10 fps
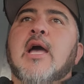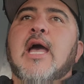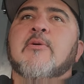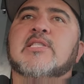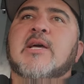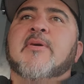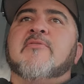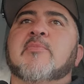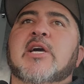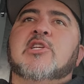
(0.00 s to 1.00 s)
Hey, what's up,
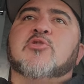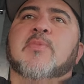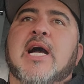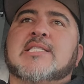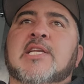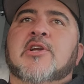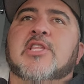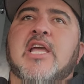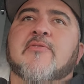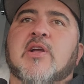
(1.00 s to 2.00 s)
everybody? True Boxing here.
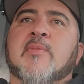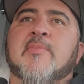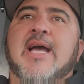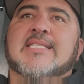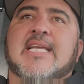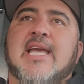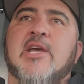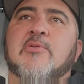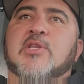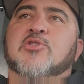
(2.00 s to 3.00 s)
Thank you for coming back to Get
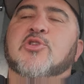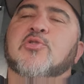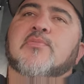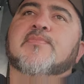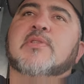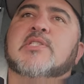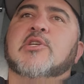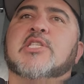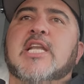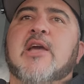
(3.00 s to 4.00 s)
Hit with the Truth.
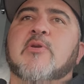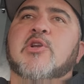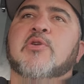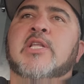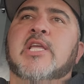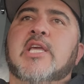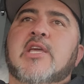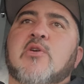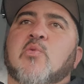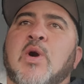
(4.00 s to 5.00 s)
So today we're doing
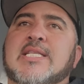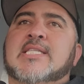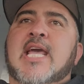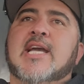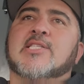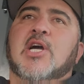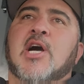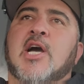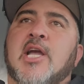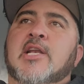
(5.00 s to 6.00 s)
the what's next
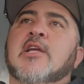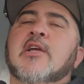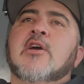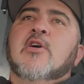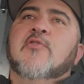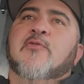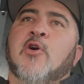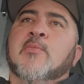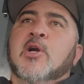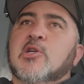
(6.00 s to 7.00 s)
on
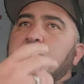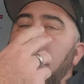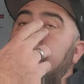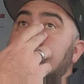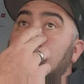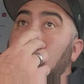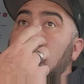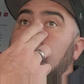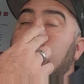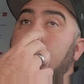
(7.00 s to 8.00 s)
former two-division
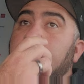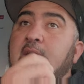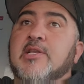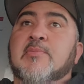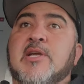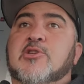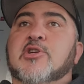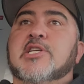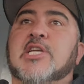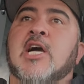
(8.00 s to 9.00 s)
world champion
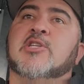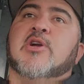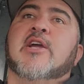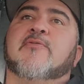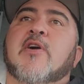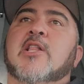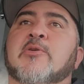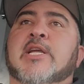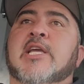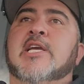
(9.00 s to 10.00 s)
Demetrius Andrade
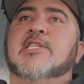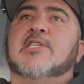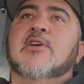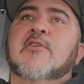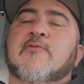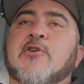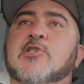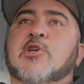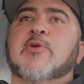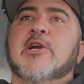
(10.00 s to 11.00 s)
following his
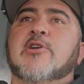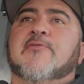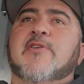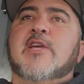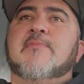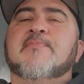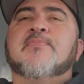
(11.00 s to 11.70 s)
first career defeat